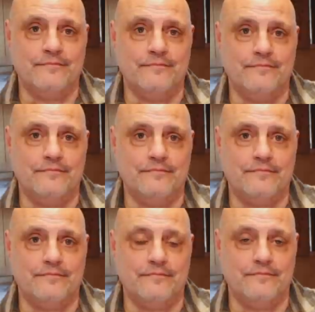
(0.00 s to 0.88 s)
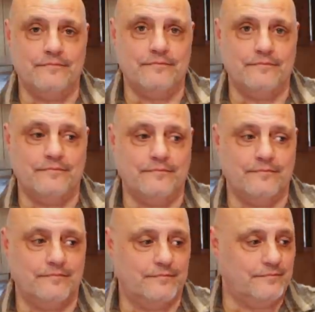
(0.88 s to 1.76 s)

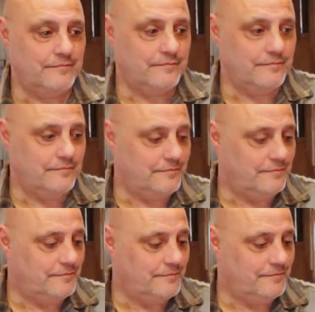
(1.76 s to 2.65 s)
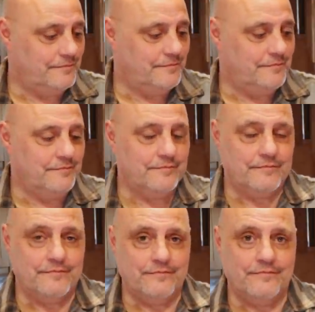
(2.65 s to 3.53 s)

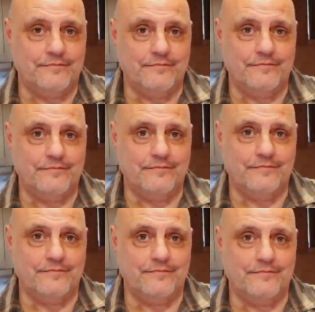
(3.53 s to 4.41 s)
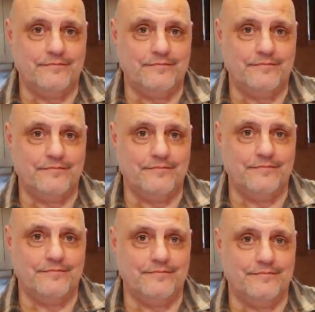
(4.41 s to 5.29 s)

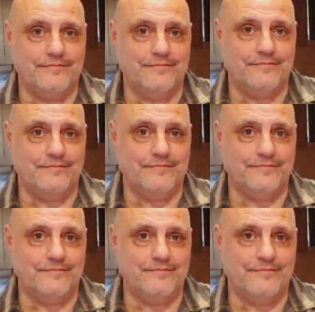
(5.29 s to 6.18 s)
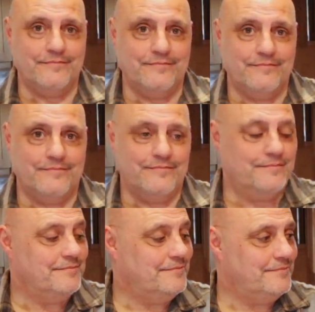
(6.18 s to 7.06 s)

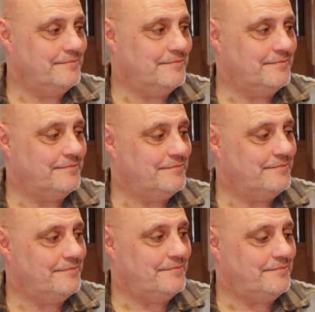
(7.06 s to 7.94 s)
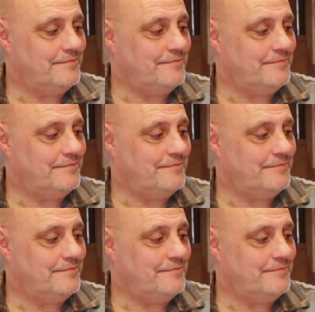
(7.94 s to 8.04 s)
(not speaking)